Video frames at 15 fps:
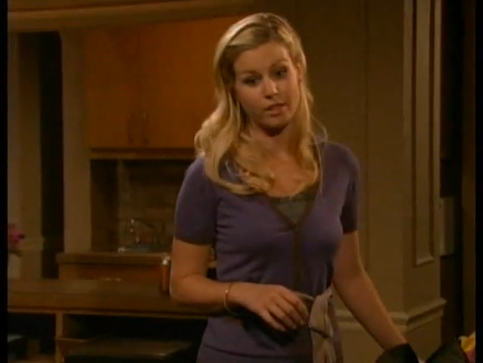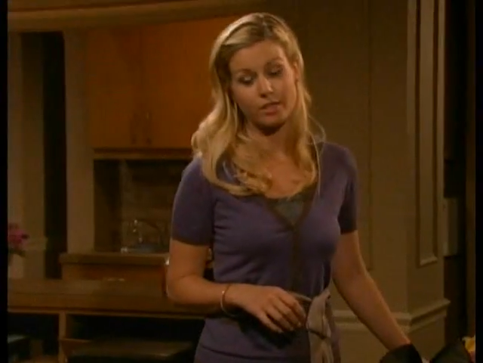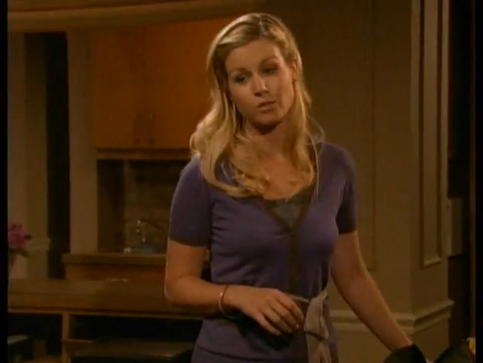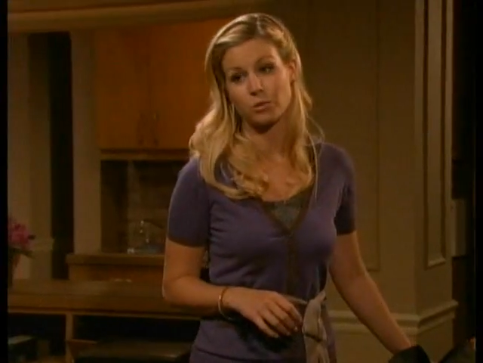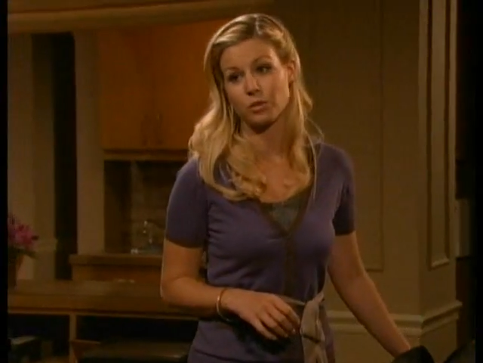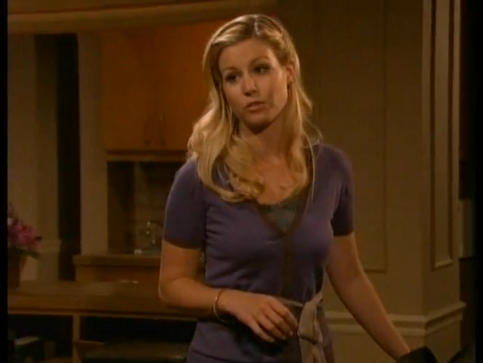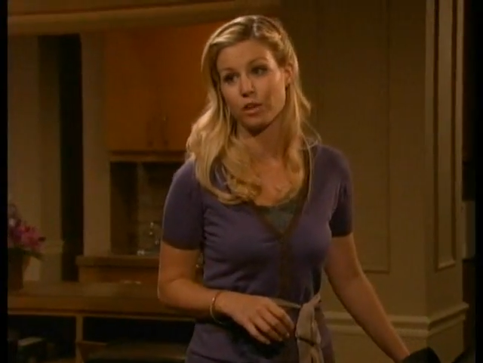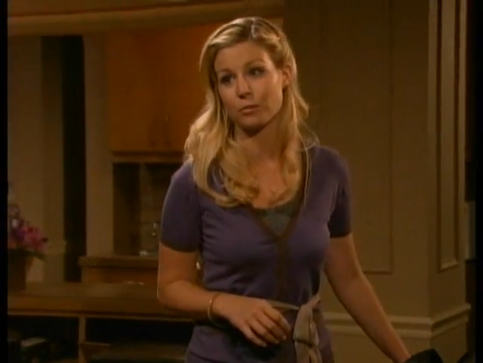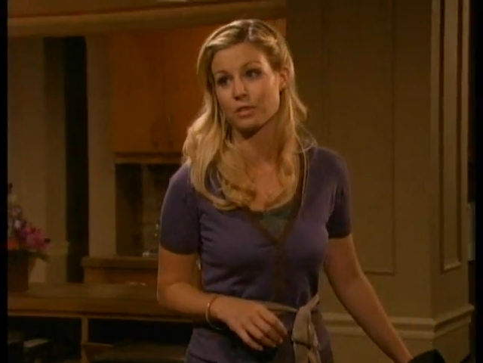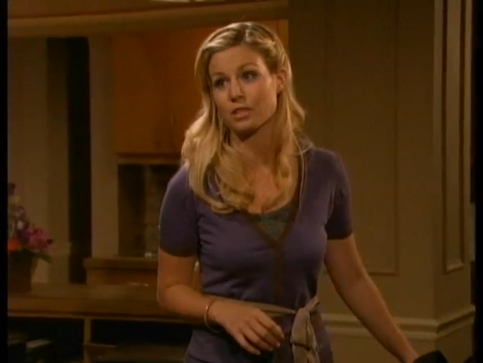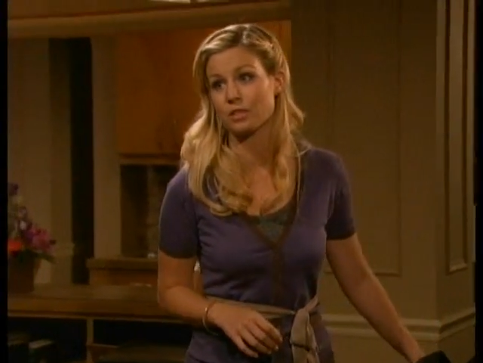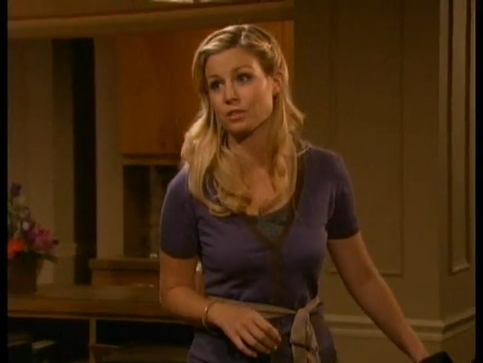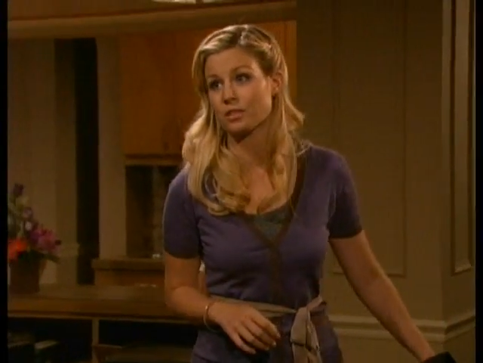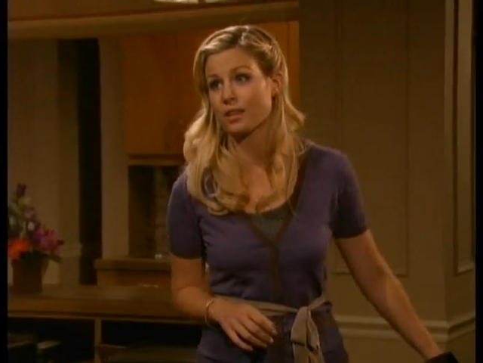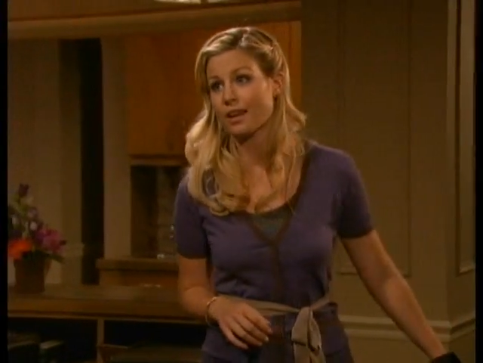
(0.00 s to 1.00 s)
is when you've come as
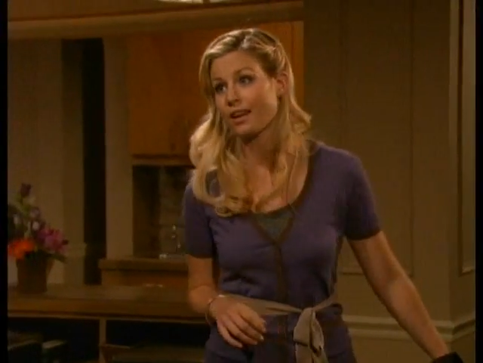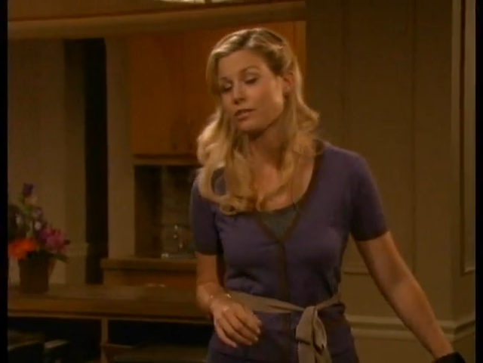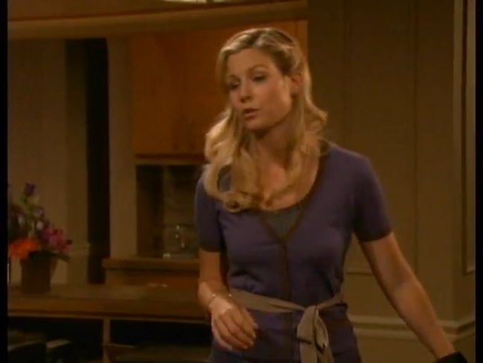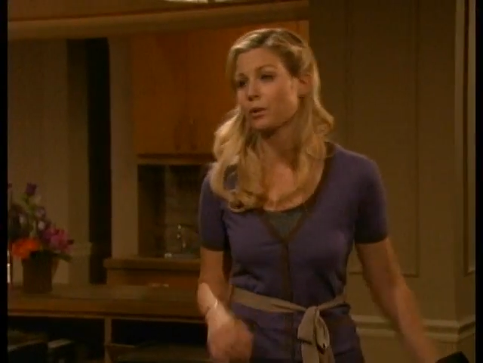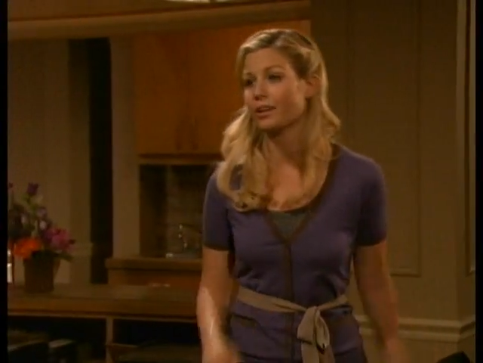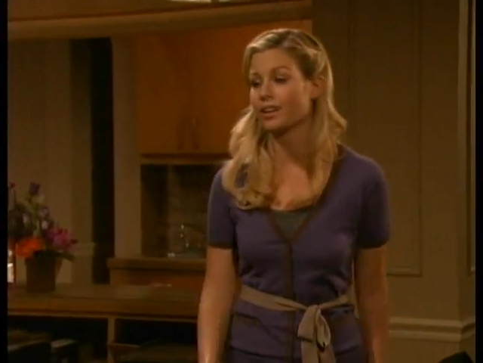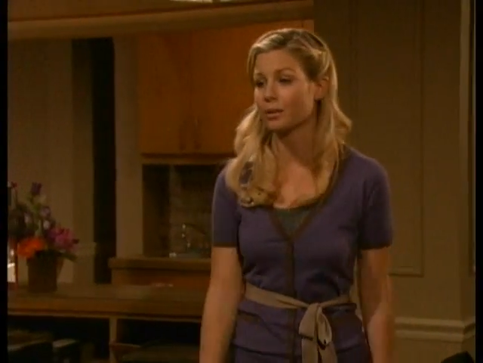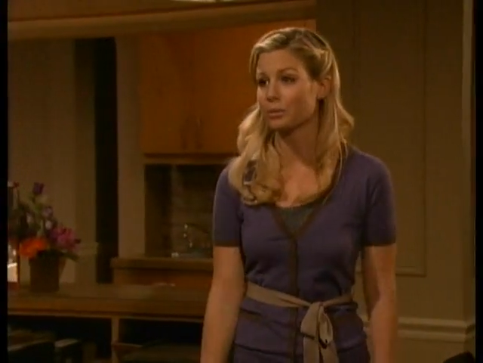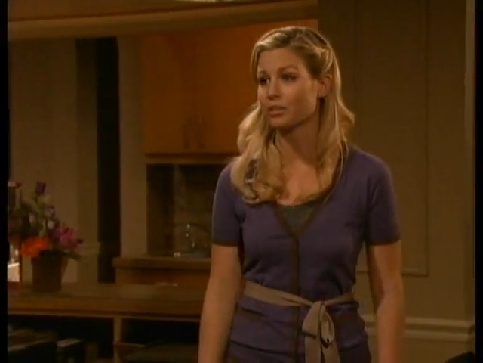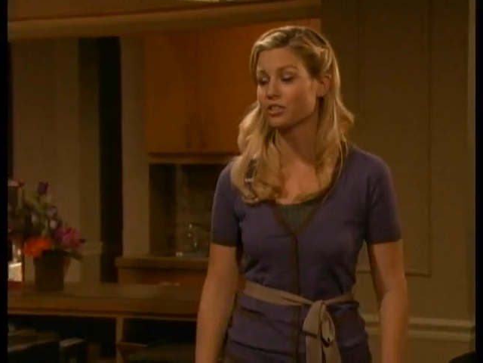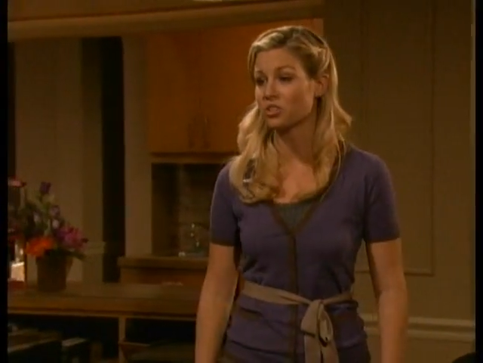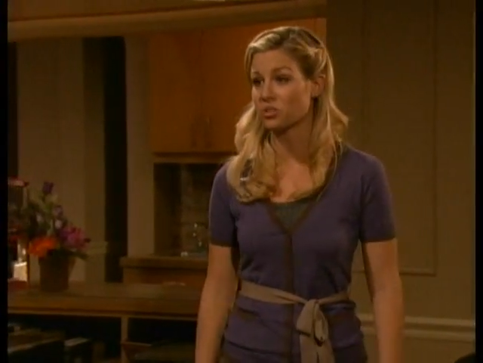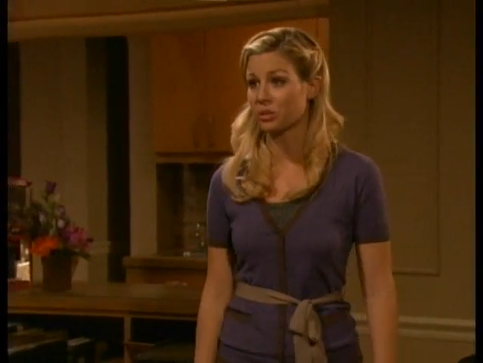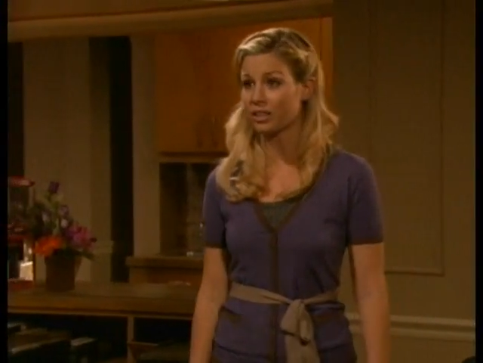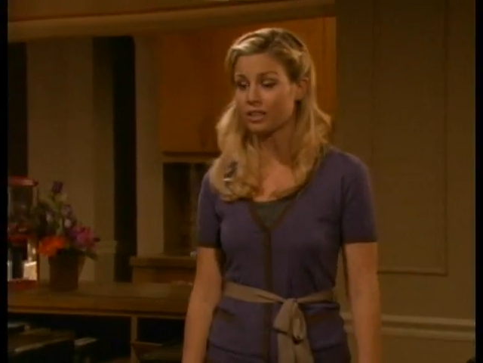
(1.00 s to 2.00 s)
close as I have to winding up on the
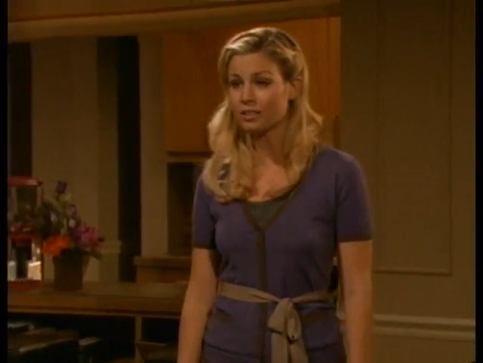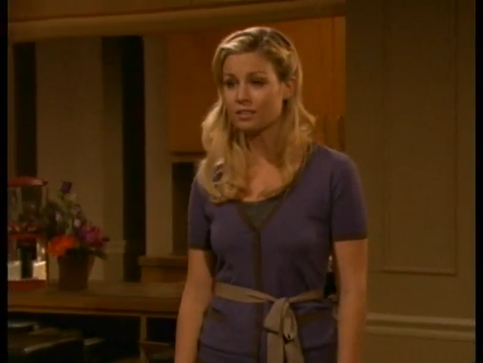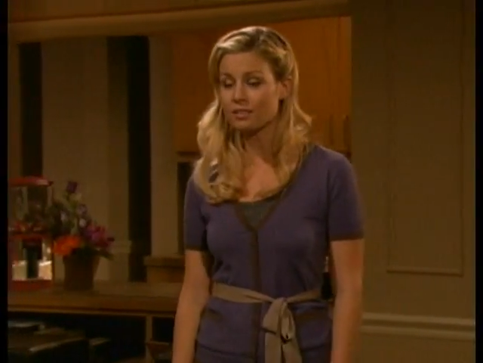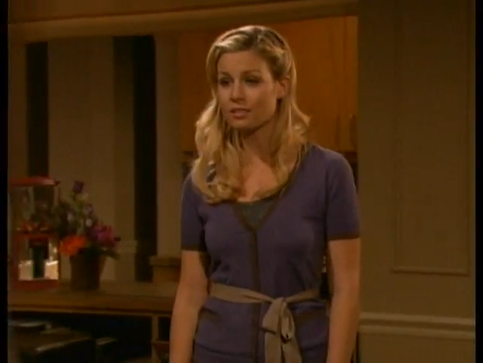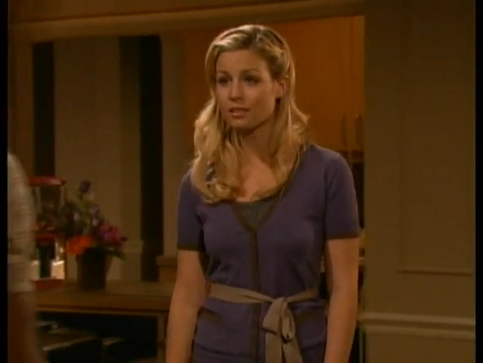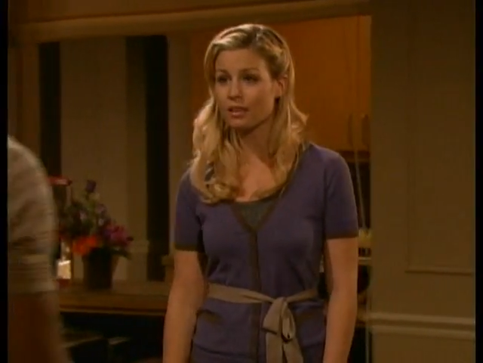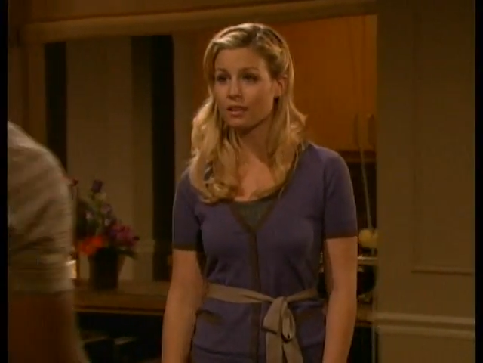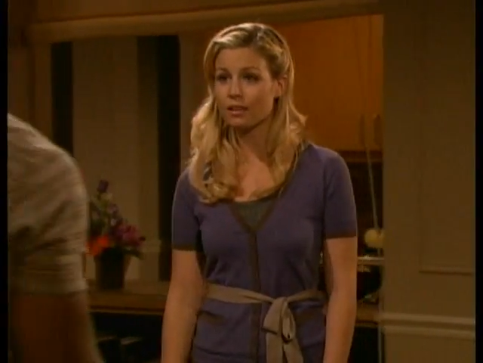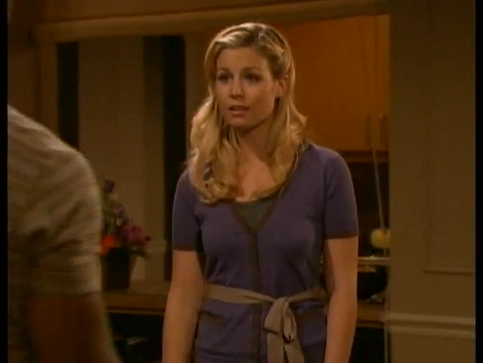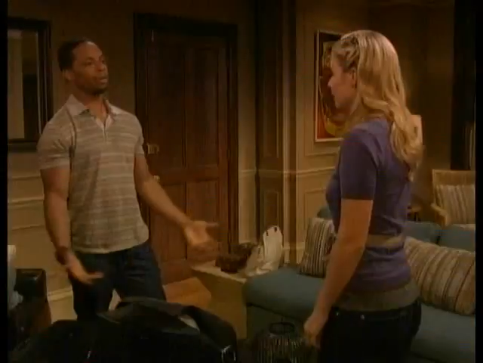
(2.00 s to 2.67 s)
streets. Oh, come